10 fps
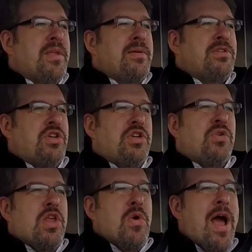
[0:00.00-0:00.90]
So
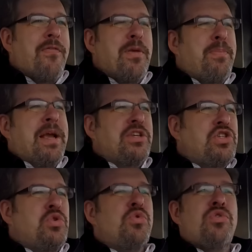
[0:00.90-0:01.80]
you have to pick
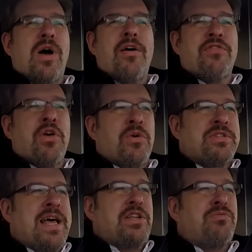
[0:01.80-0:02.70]
two of those.
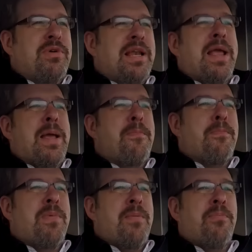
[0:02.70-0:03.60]
That's really
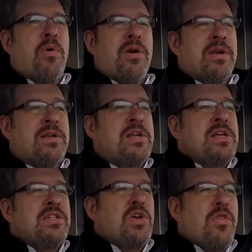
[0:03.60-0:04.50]
important.
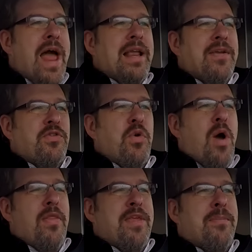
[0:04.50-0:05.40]
So that gives
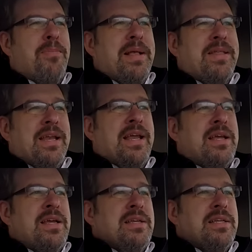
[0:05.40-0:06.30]
you the ability
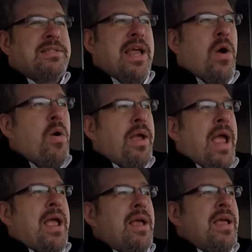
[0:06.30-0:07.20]
to say,
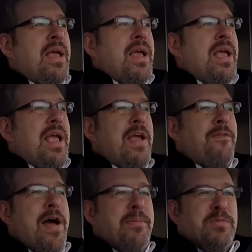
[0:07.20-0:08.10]
okay, if
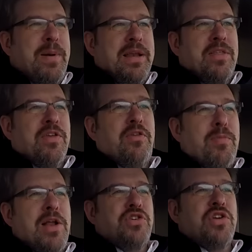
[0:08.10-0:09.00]
I'm spending this
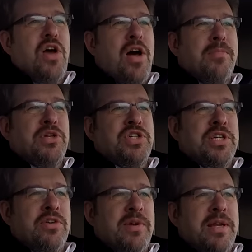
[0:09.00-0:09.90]
much on
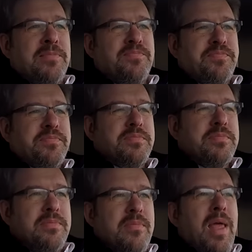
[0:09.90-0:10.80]
machinery
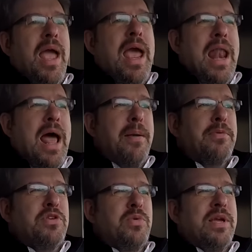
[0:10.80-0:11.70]
and
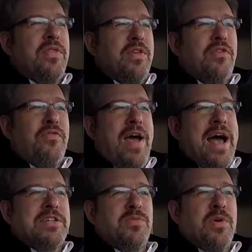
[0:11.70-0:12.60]
I'm doing it this
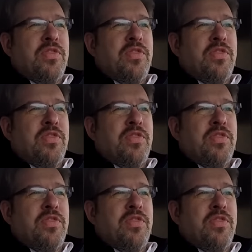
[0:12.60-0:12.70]
fast with